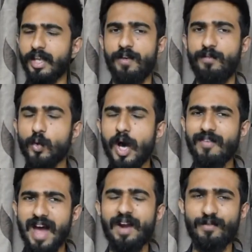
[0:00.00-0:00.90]
If you
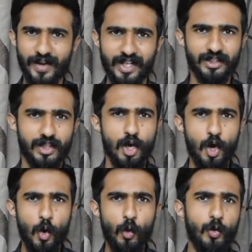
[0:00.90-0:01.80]
have had friends
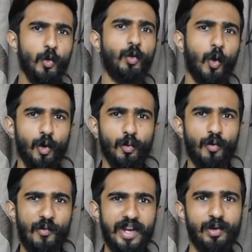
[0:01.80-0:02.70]
who you thought
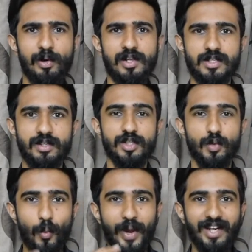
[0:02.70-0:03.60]
were very good listeners,
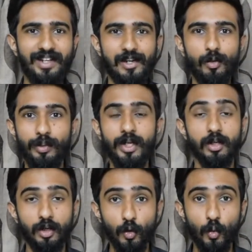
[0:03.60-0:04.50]
wait till you
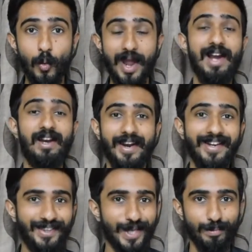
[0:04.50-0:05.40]
meet well
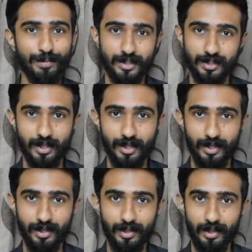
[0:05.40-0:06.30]
trained therapists.
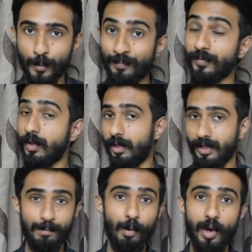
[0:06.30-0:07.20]

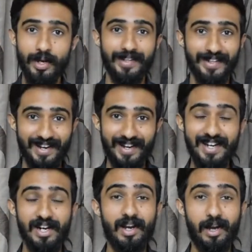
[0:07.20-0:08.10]
Number one, they're
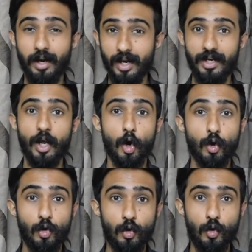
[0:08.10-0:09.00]
really trained
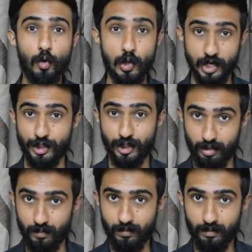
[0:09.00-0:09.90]
to listen.
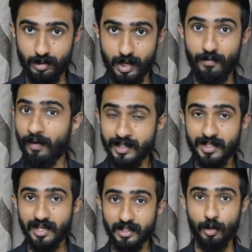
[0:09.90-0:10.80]
And when I
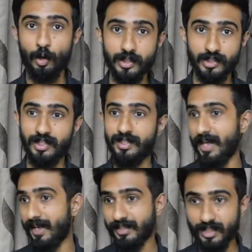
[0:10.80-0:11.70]
say listen, not just sit
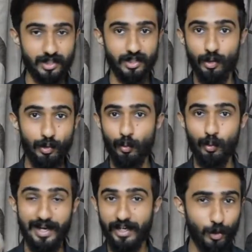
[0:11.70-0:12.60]
there and just, you know,
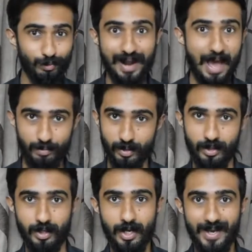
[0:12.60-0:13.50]
let you blabber.
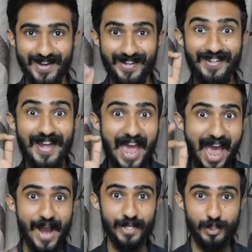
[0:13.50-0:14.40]
They
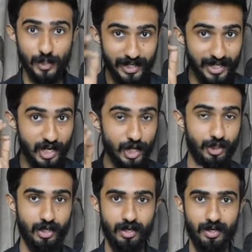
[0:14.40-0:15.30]
actually
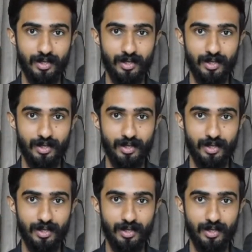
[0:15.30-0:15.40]
listen.